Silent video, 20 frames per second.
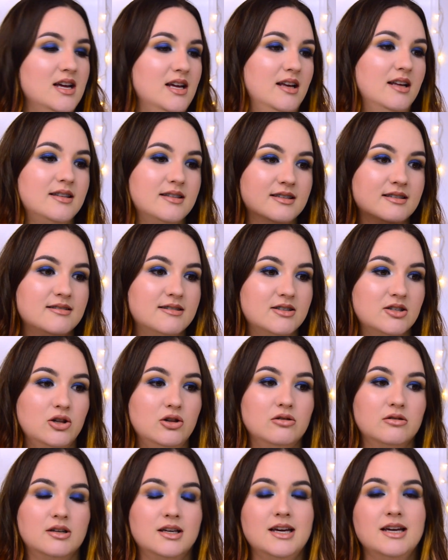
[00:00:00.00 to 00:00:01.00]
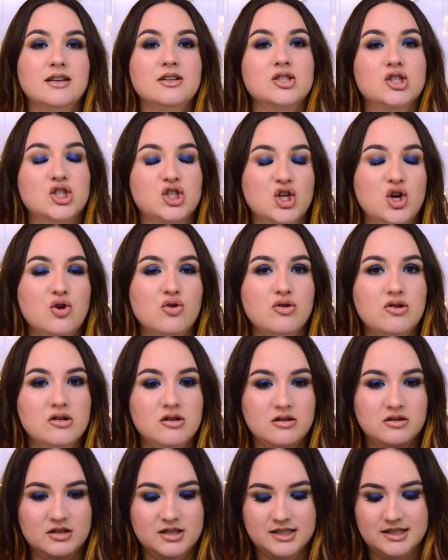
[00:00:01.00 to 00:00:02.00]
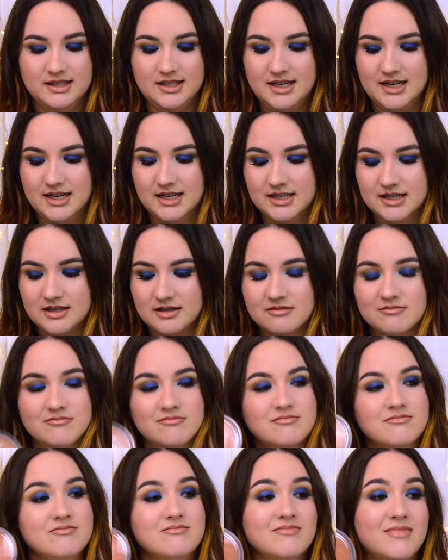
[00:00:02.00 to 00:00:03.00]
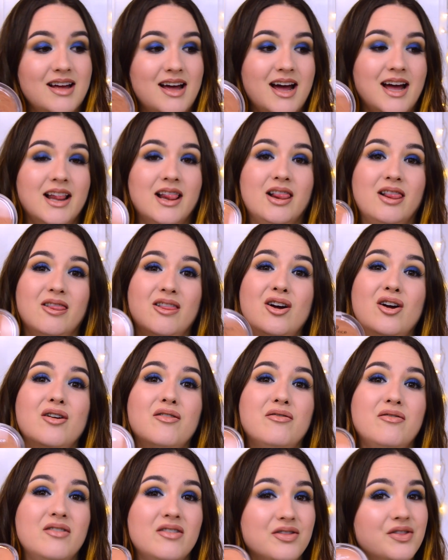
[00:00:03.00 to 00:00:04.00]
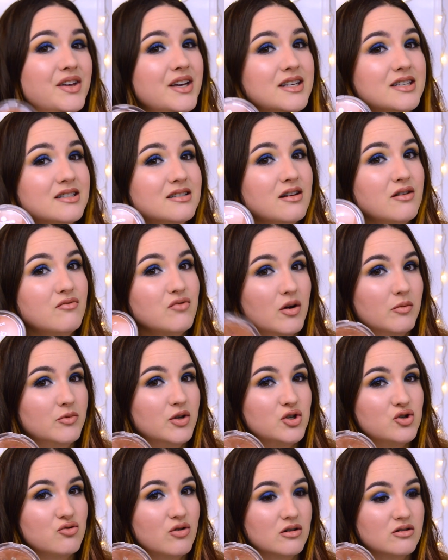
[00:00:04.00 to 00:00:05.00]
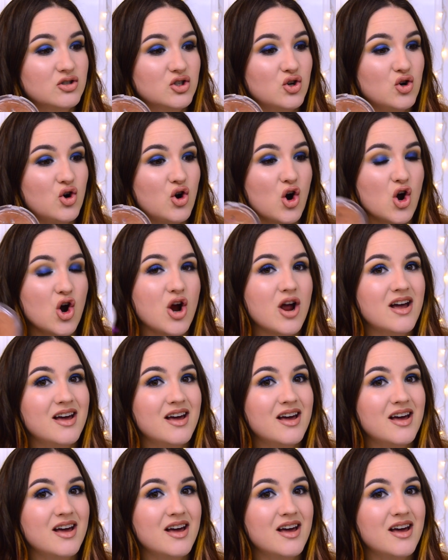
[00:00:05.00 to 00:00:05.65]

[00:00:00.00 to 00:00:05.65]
It's looking so good on the skin. I love this from the drugstore.